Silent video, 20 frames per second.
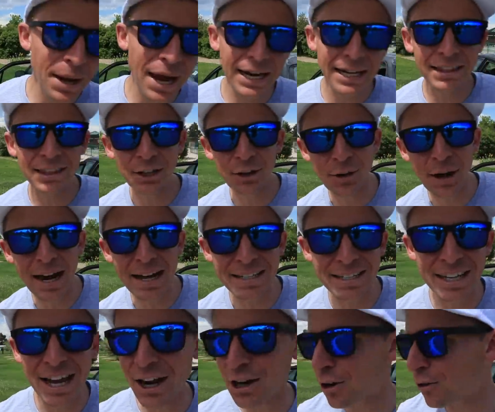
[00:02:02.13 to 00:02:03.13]
back at the grass
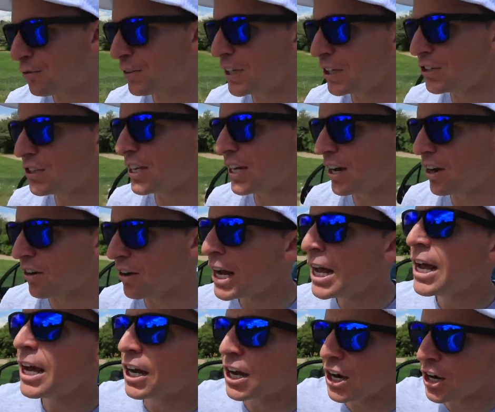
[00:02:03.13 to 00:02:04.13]
soccer fields here.
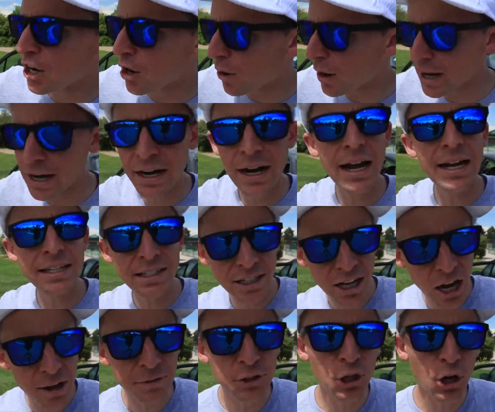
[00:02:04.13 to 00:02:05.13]
Gonna go on a nice
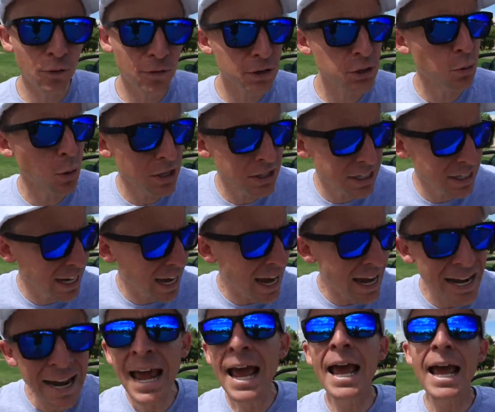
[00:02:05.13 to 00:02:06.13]
soft surface once
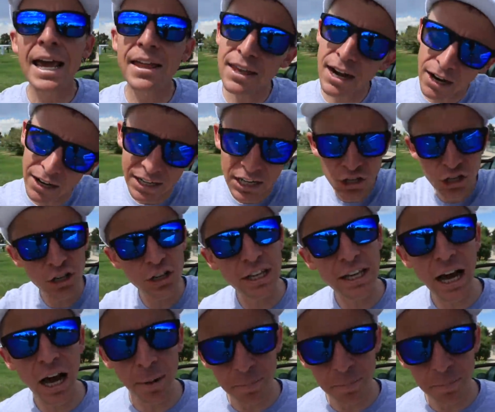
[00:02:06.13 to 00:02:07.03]
again, and then I'll get you the